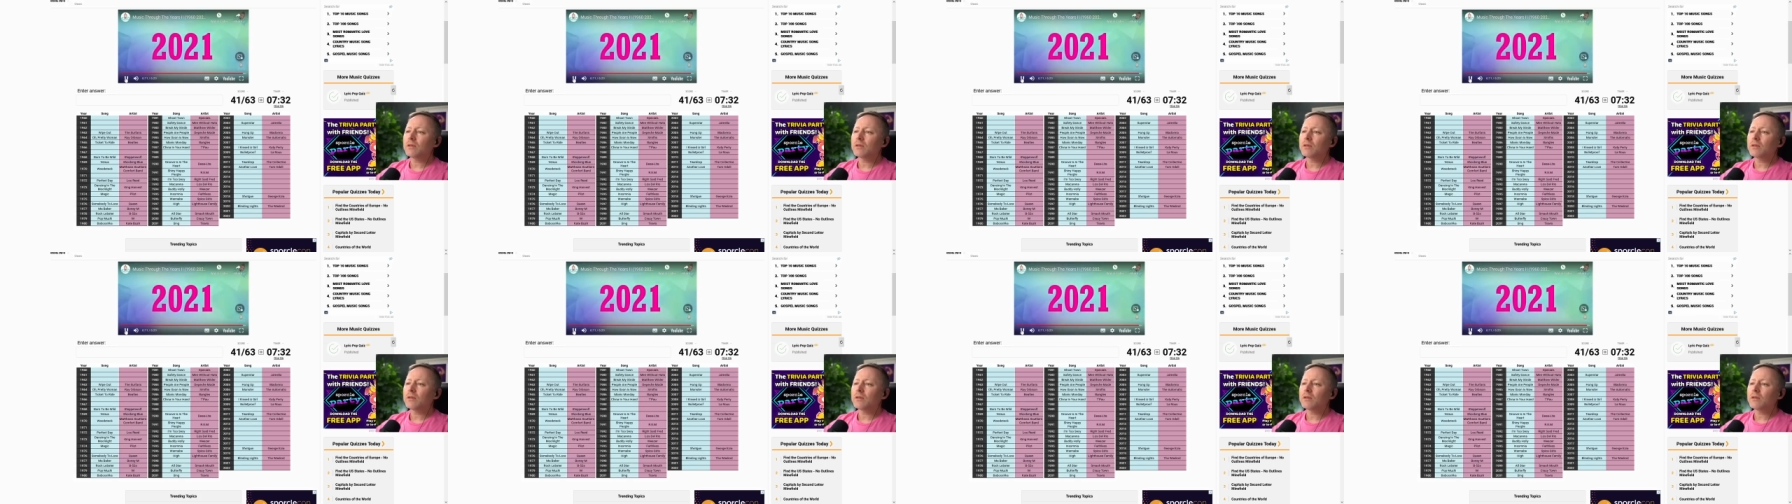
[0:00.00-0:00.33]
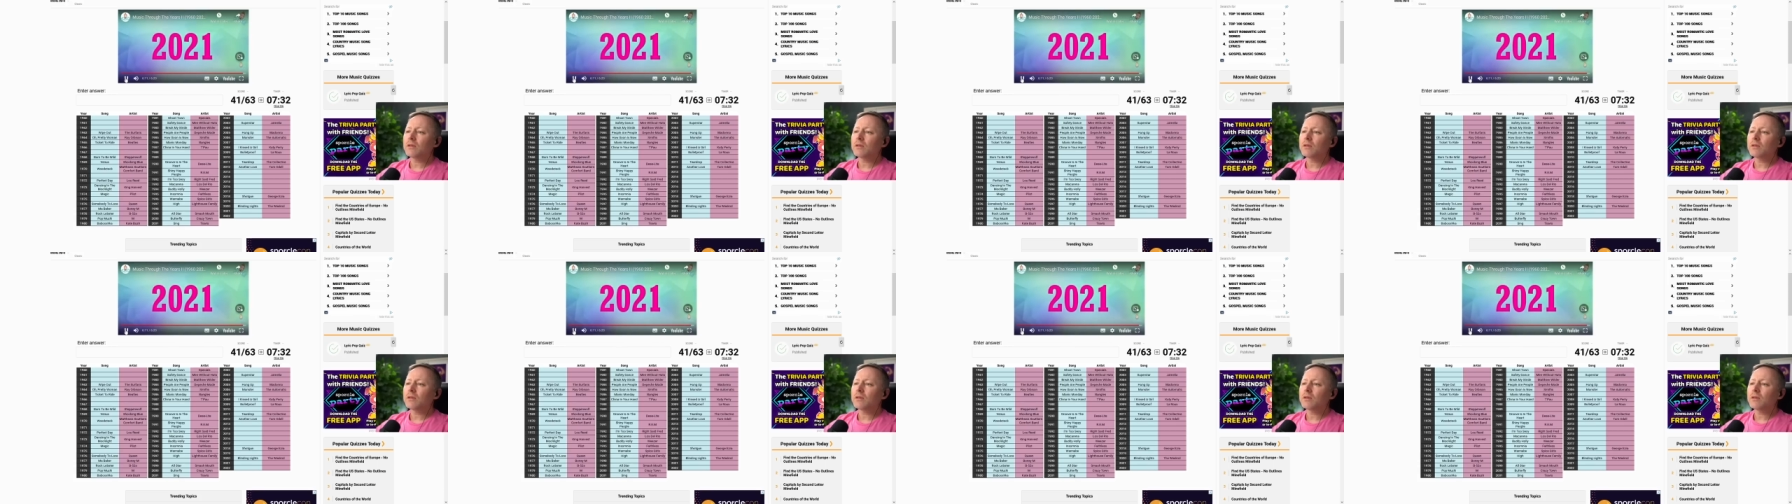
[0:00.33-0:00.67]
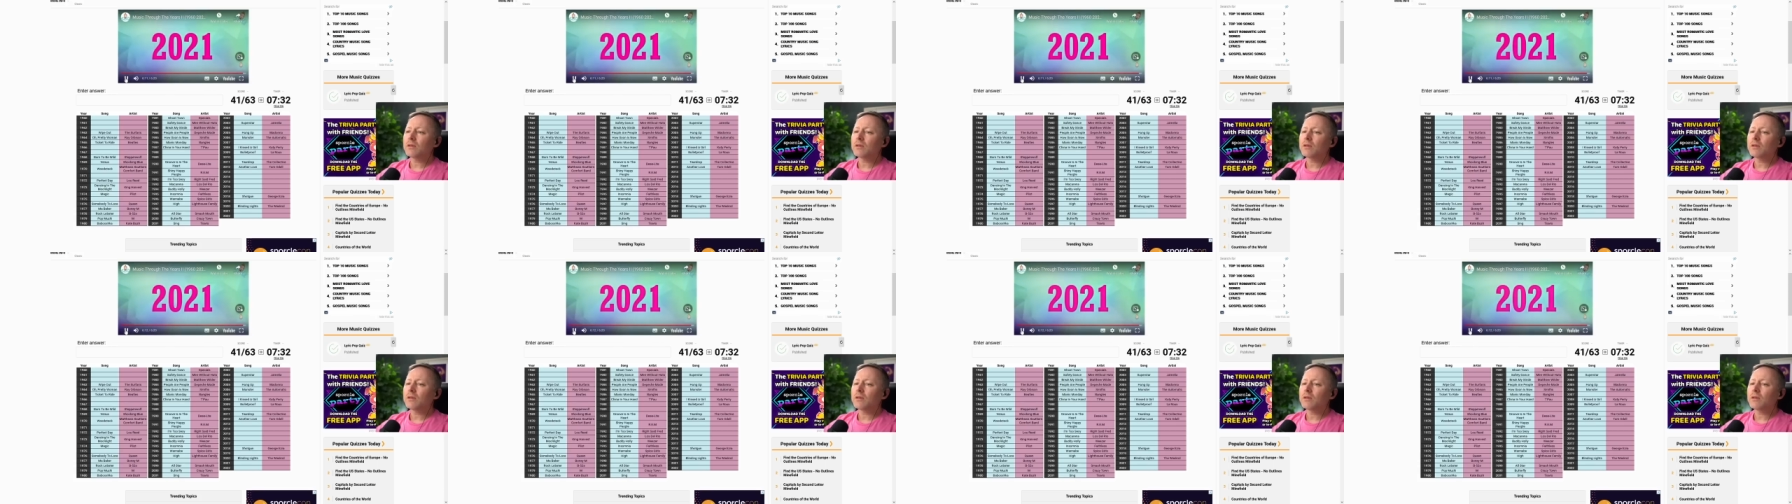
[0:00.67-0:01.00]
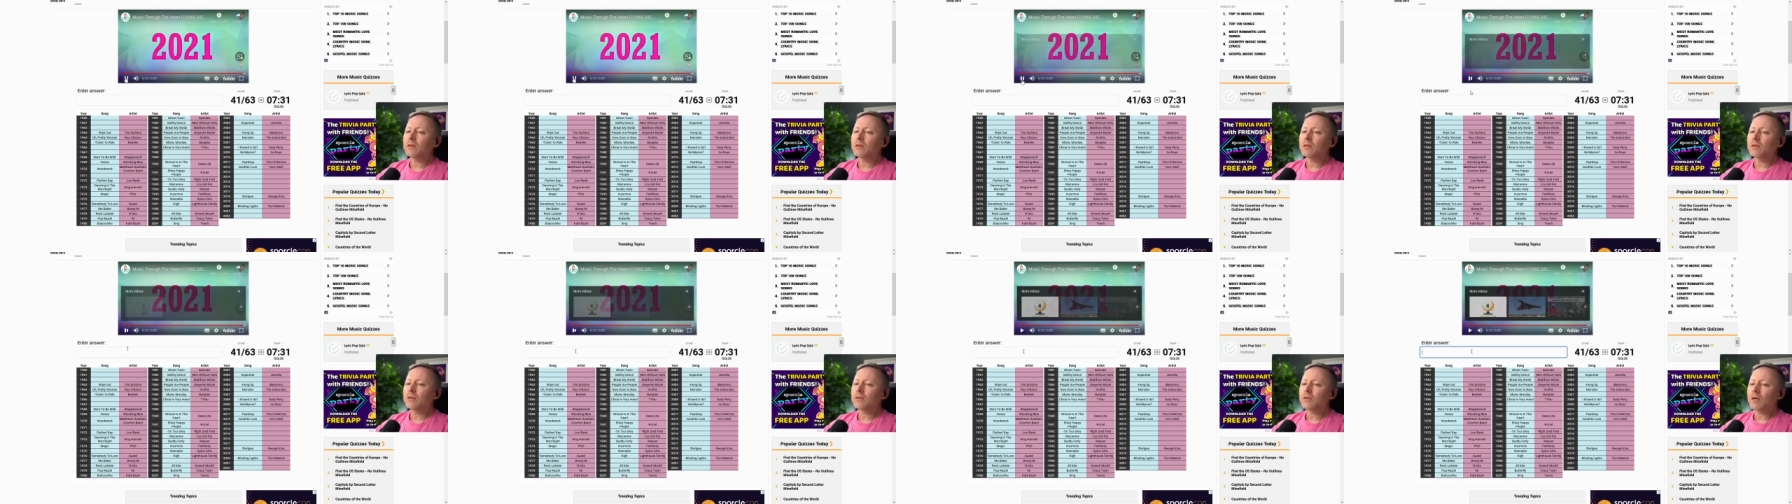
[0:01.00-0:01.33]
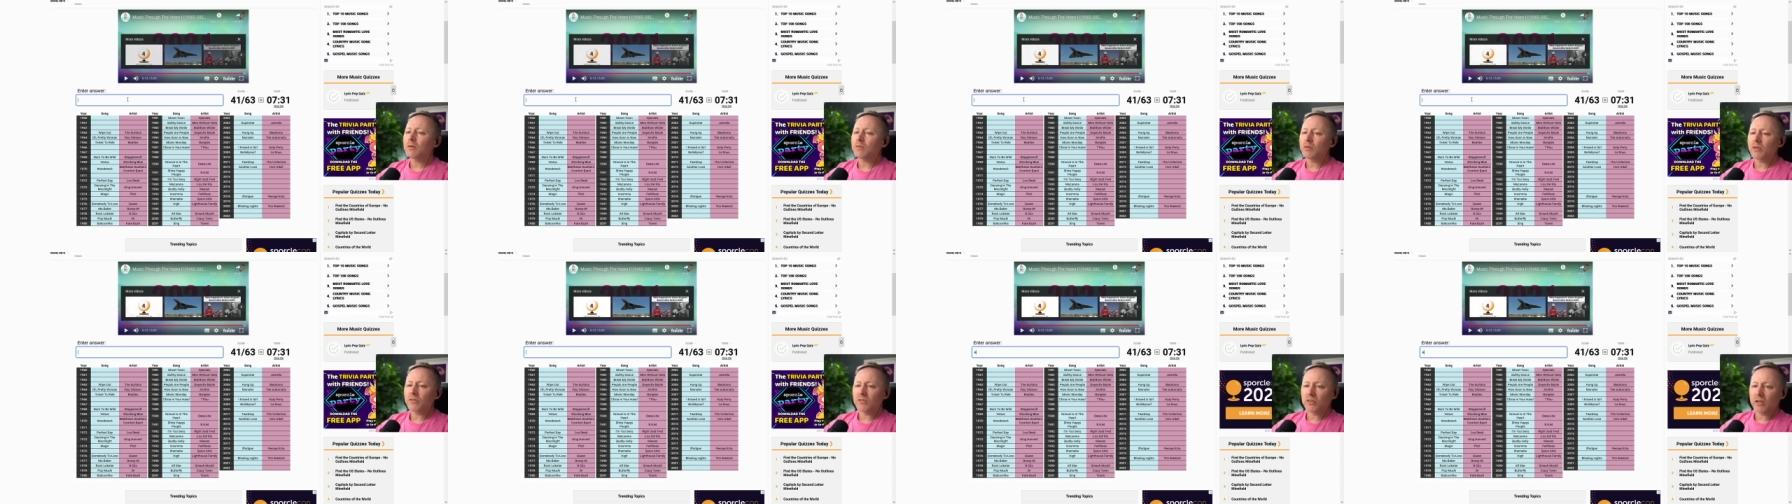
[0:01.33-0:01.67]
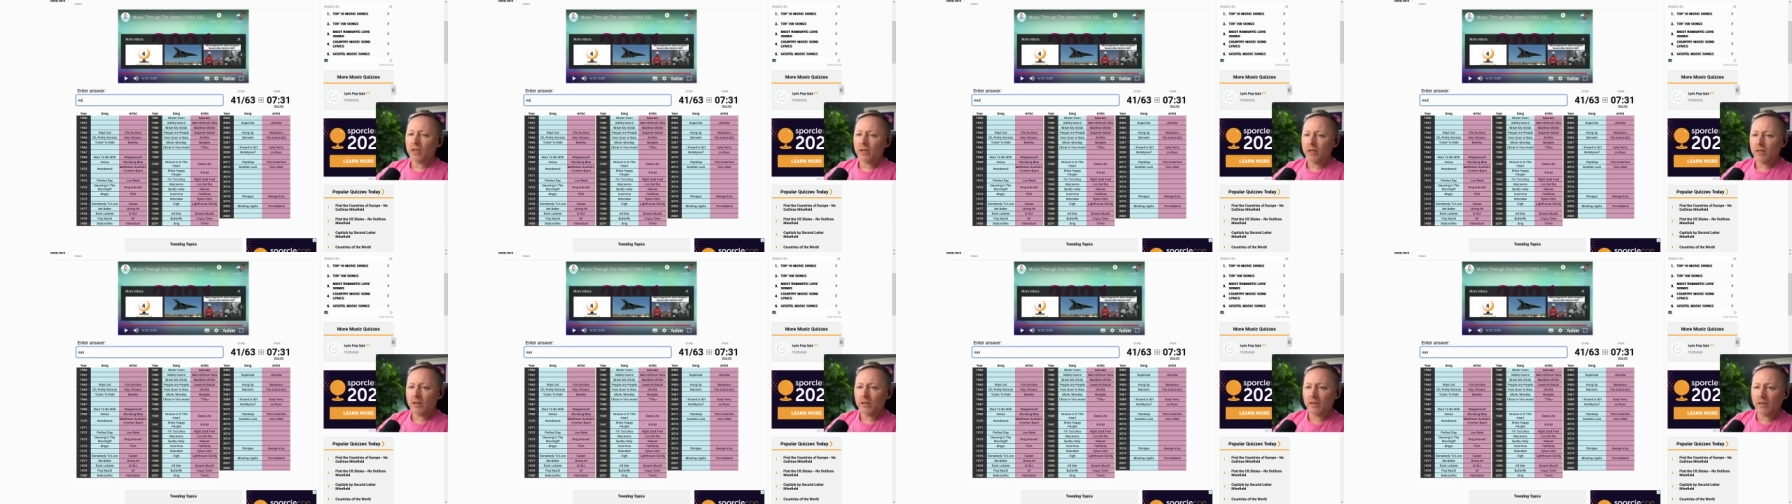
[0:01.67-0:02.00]
get the train. I'm going to try
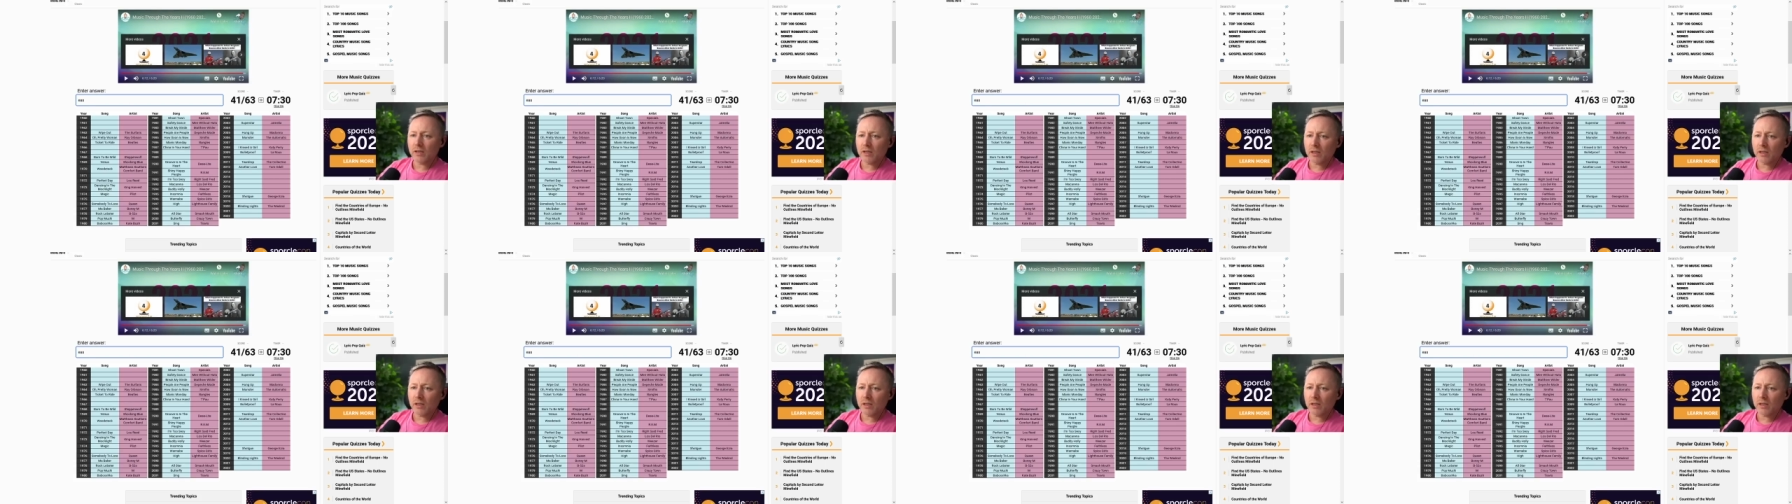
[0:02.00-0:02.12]
it.